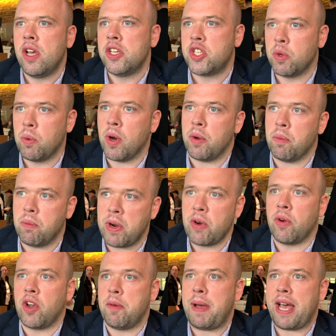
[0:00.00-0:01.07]
So what we're
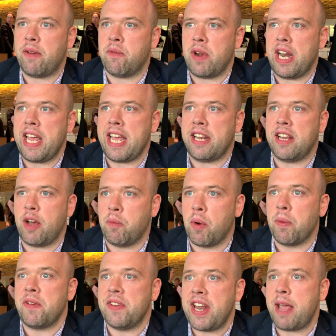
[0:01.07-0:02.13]
all about really, and
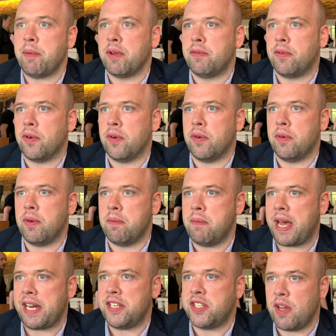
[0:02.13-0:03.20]
what we've enabled for
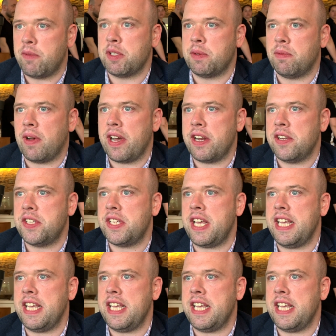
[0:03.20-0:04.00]
managed service providers,